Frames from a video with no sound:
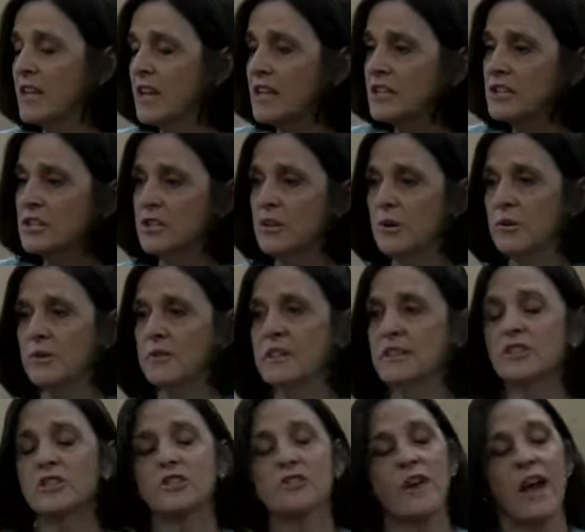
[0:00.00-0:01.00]
so the
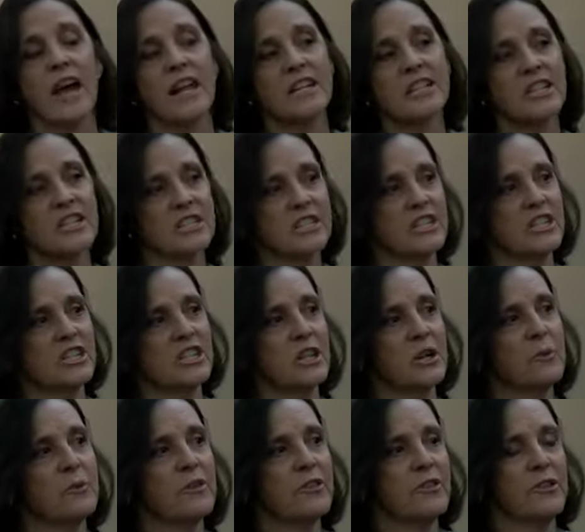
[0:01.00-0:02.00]
strategies I
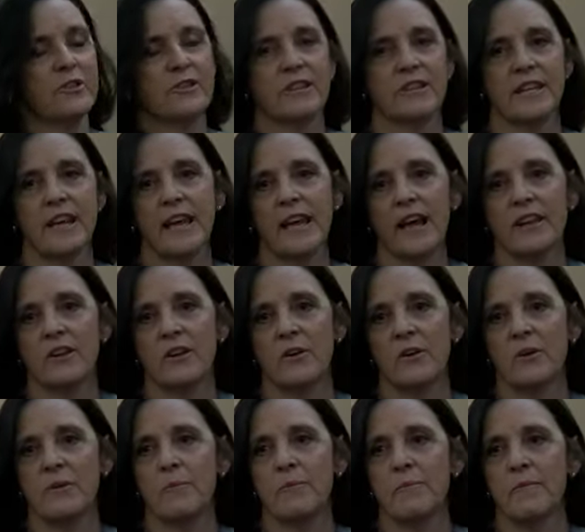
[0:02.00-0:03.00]
share with you today, I
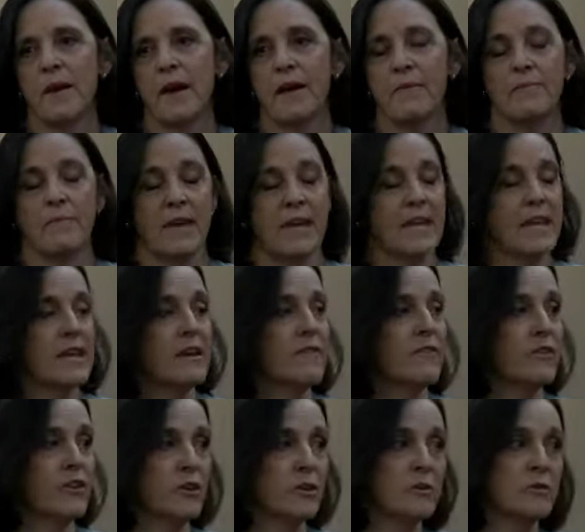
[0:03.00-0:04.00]
know many of
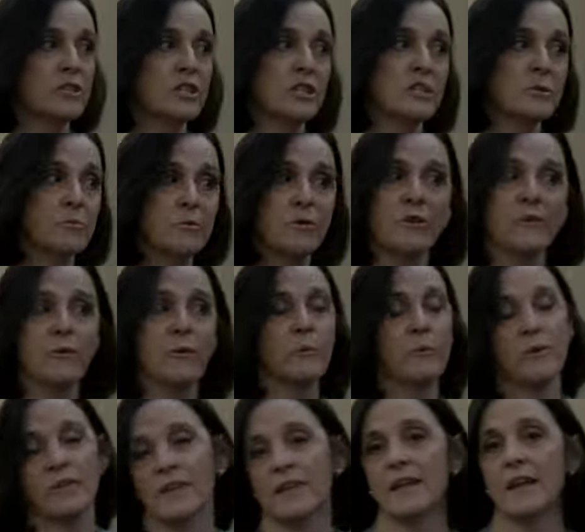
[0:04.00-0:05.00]
you just work
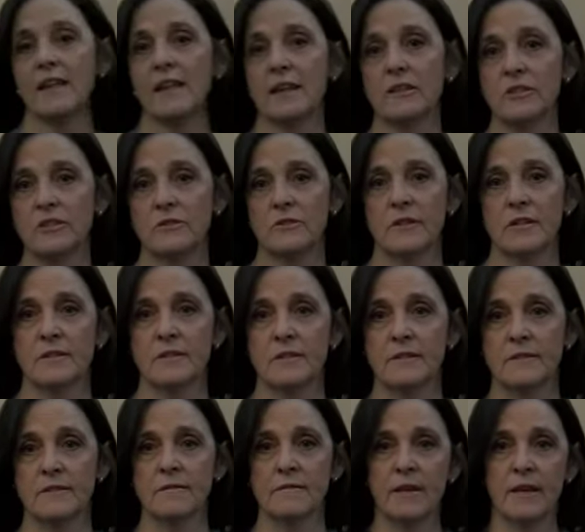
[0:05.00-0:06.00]
with ELL
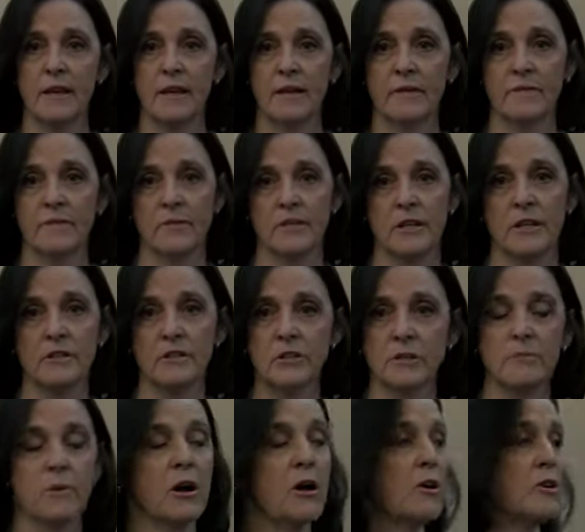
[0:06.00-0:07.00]
students in
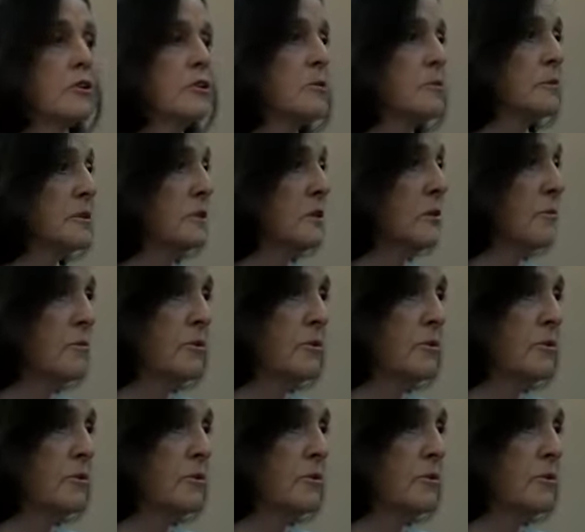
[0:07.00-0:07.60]
small groups,